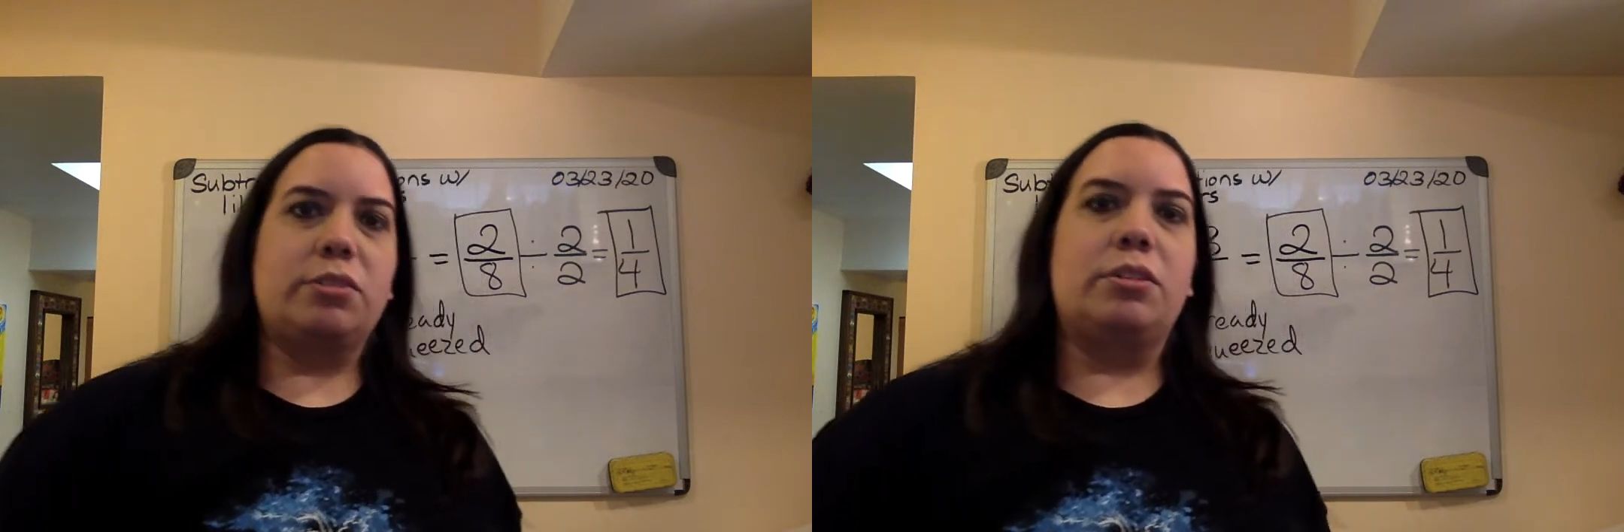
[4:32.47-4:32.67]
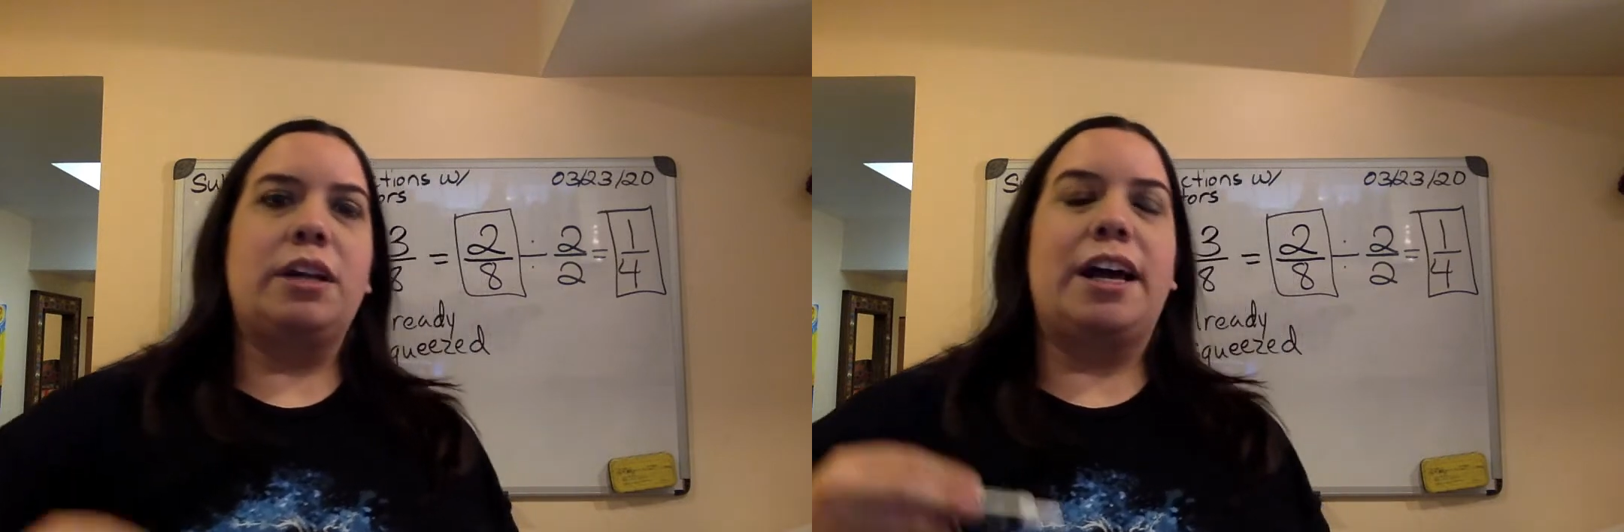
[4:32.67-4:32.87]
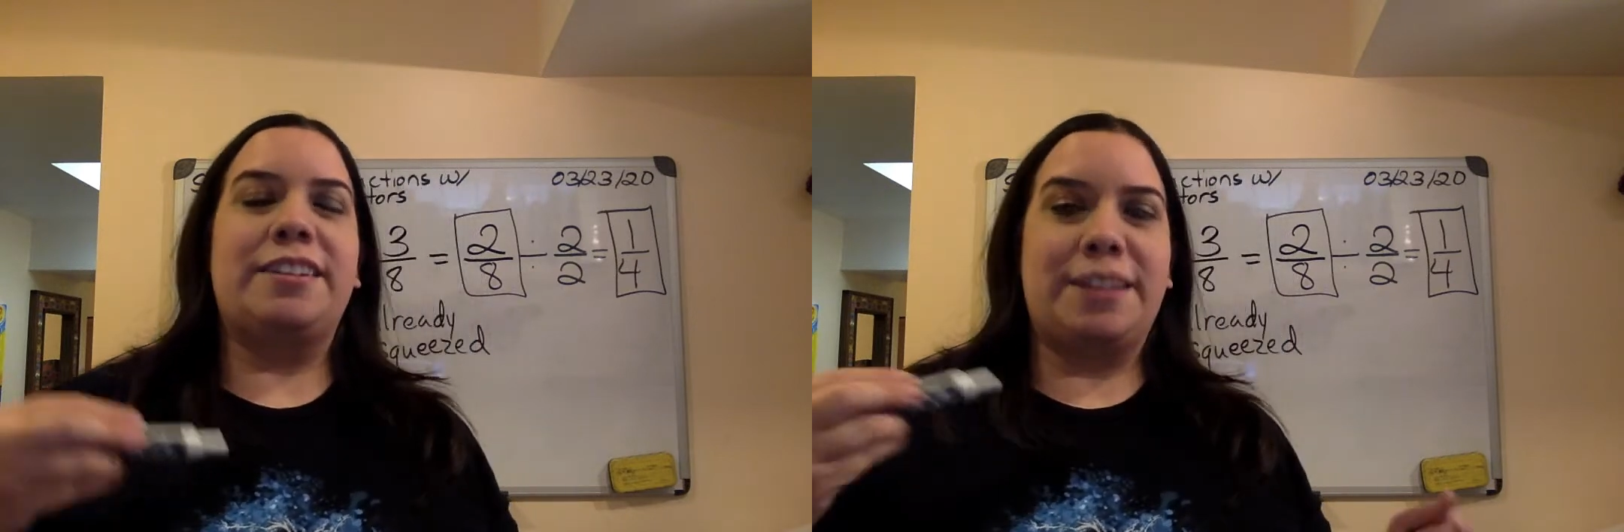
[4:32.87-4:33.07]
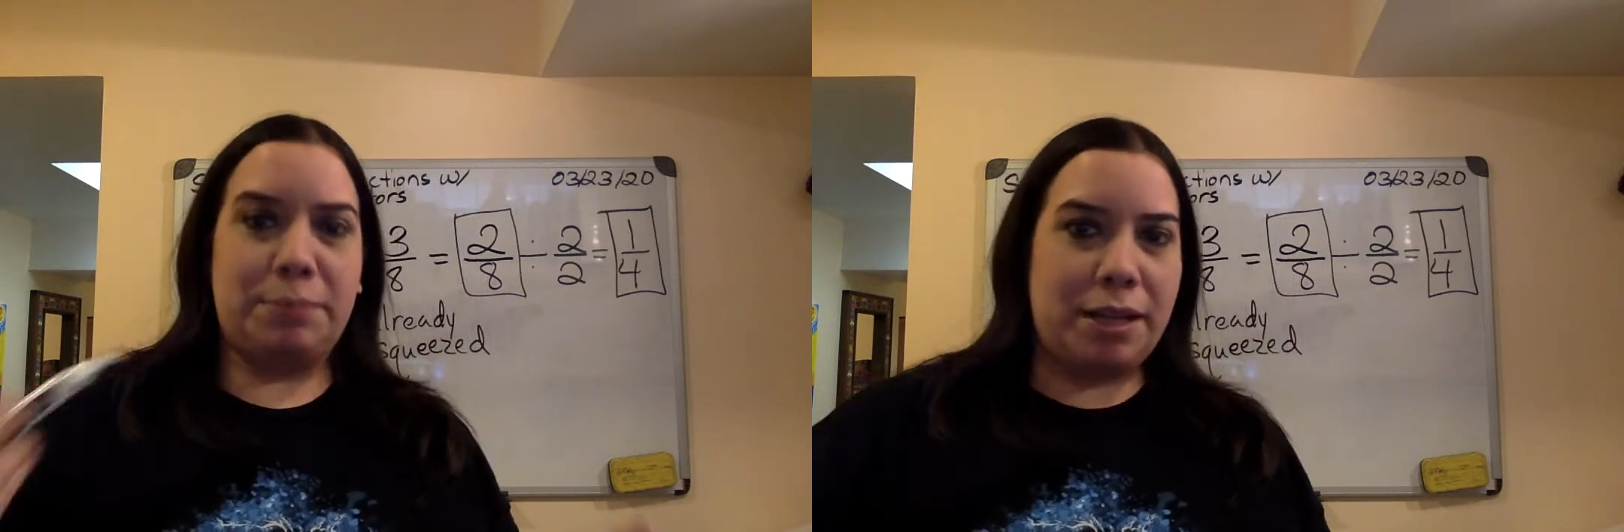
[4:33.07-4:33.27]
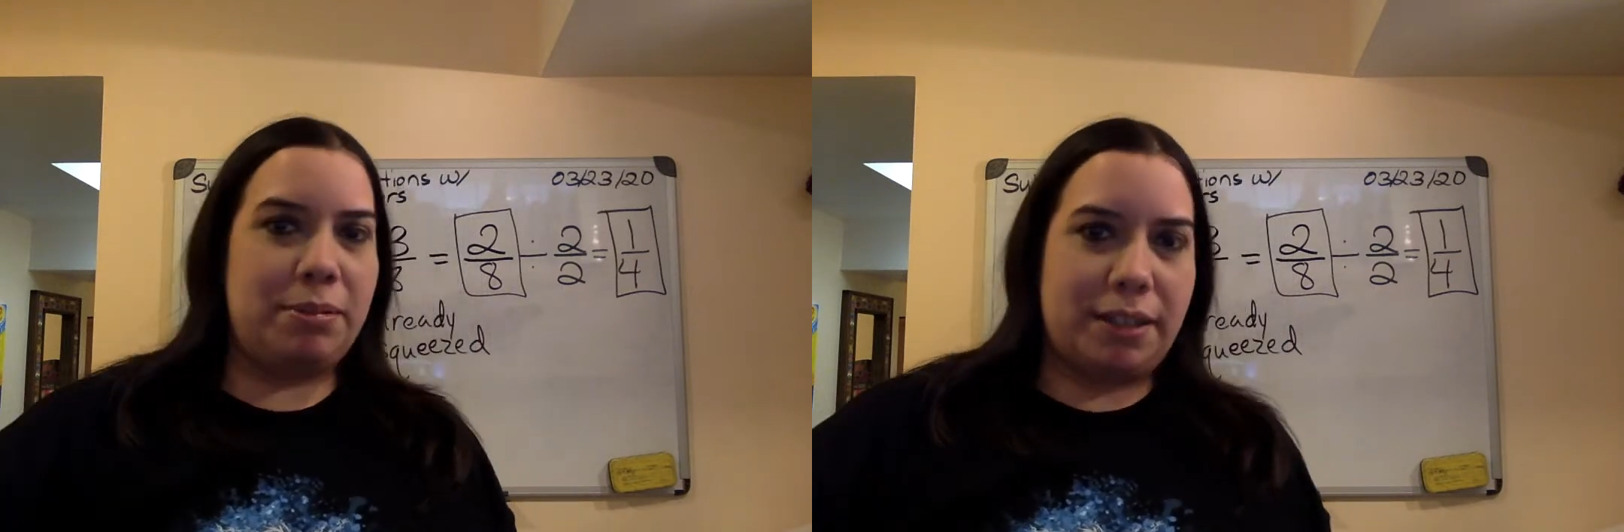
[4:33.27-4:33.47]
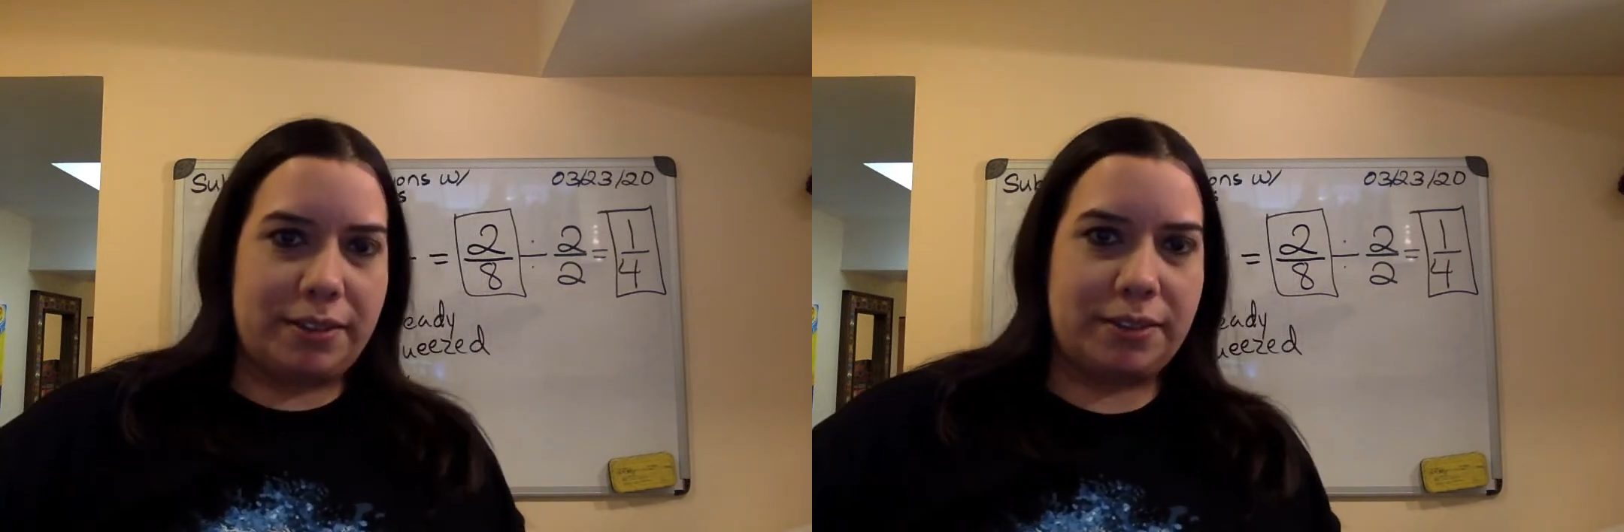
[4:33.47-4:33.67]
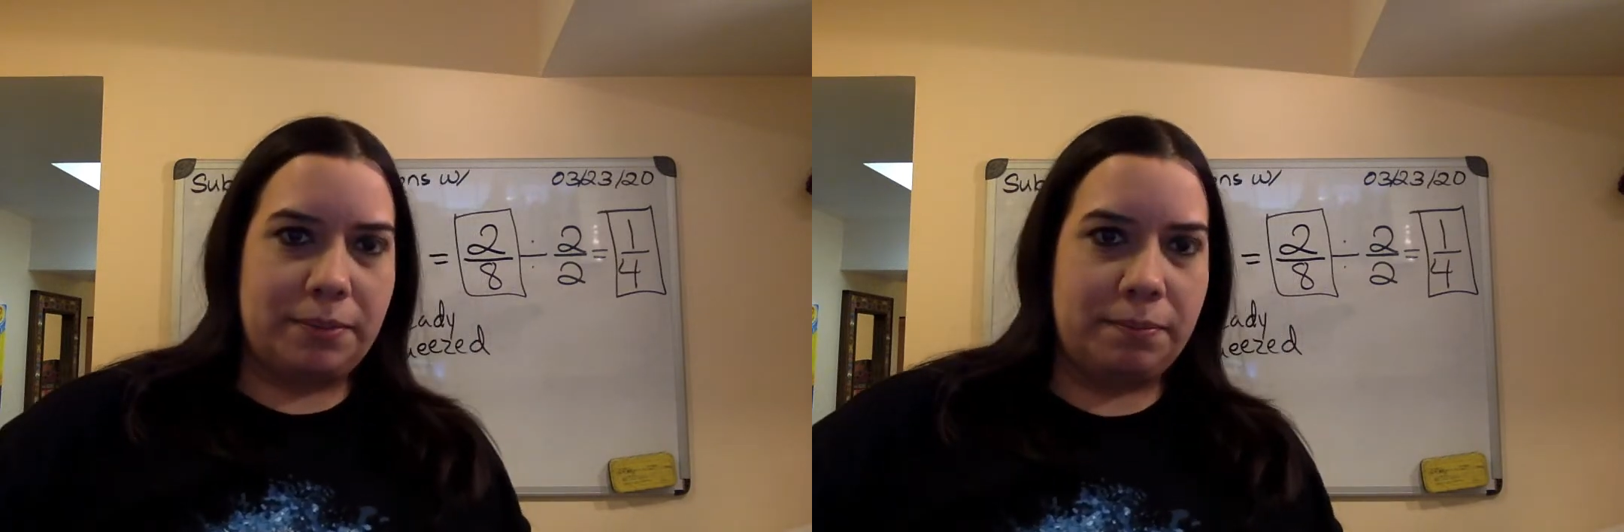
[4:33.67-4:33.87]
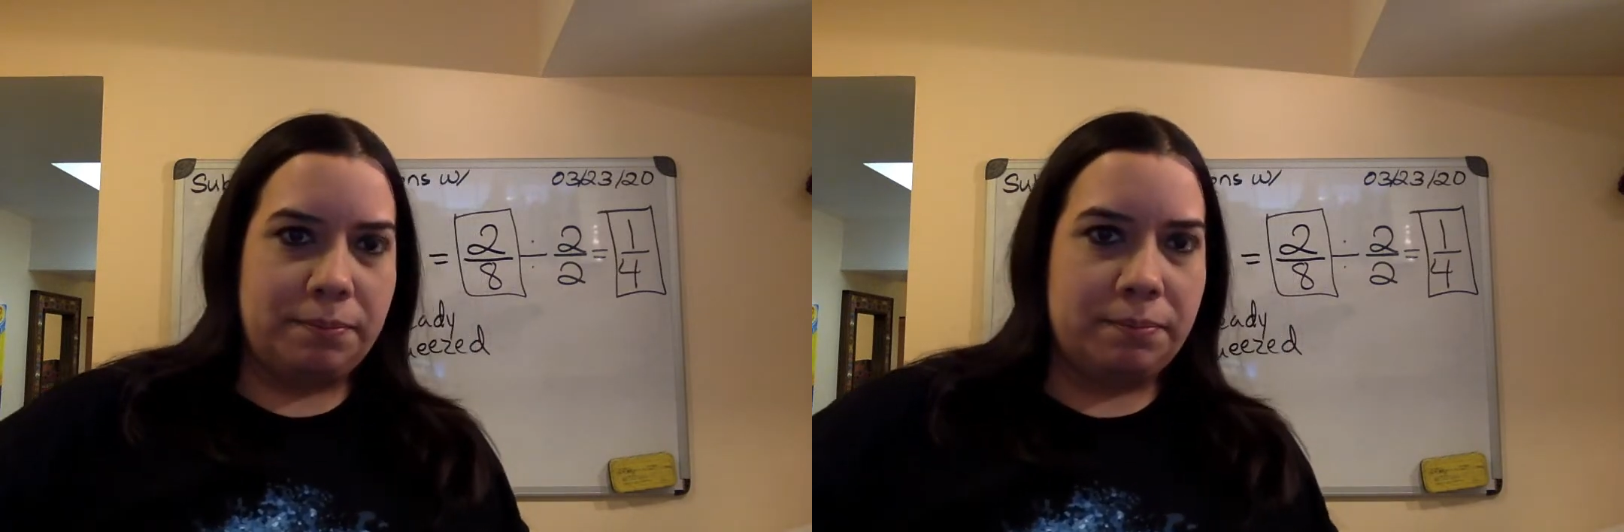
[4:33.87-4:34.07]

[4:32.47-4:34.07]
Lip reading: son aceptables.